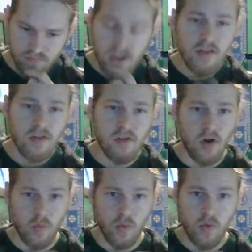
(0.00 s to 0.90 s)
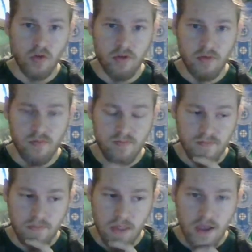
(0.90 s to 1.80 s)
In Star Wars,
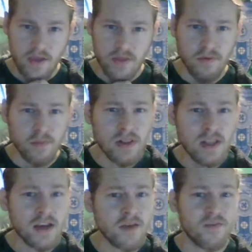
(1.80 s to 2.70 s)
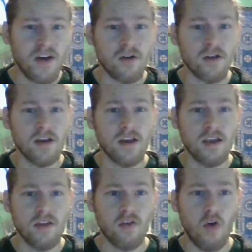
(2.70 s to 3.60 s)
the Millennium Falcon
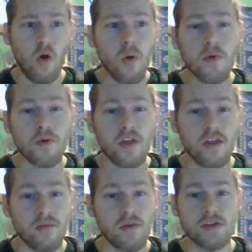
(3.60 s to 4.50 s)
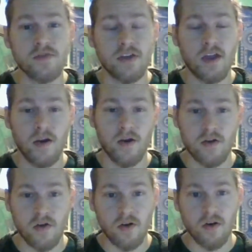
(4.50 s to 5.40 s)
is almost as much of a
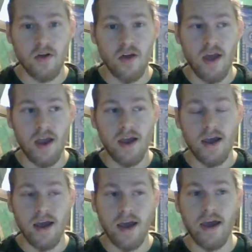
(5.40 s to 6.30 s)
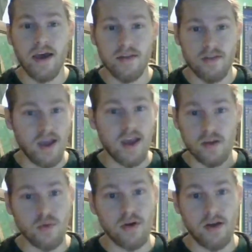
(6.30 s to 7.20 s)
character as
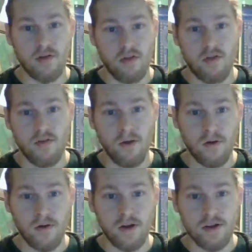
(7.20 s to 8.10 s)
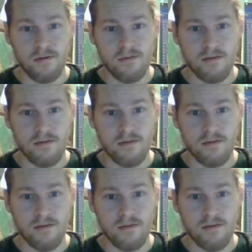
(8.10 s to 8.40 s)
anyone else, alright?